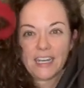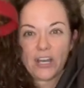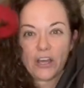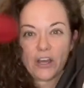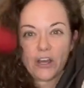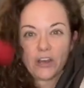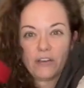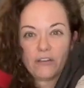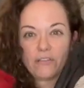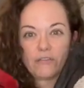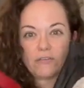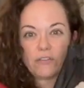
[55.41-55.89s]

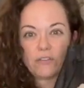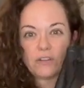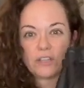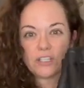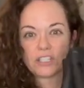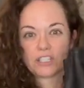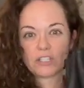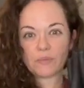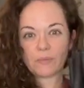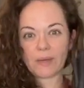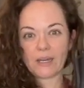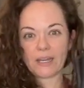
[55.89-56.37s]

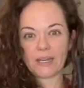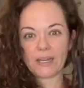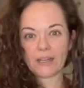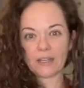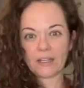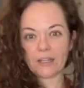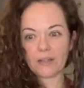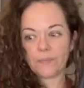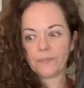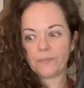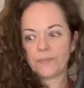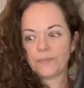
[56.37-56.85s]
ovalish
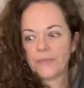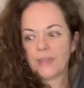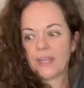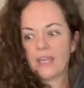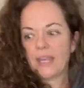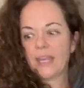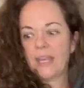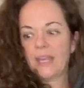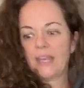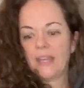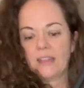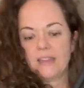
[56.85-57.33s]
bottom.
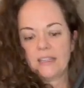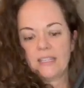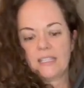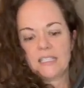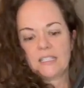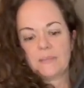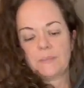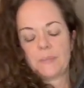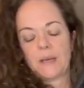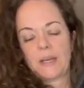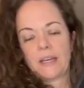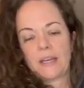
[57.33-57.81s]
This
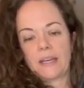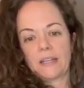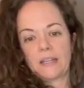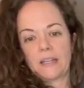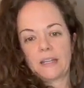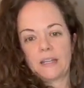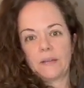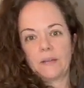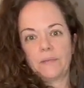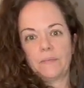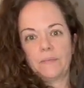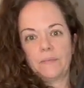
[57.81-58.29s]

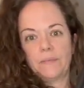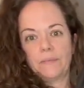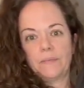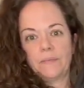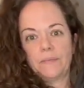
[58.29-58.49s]
bottom,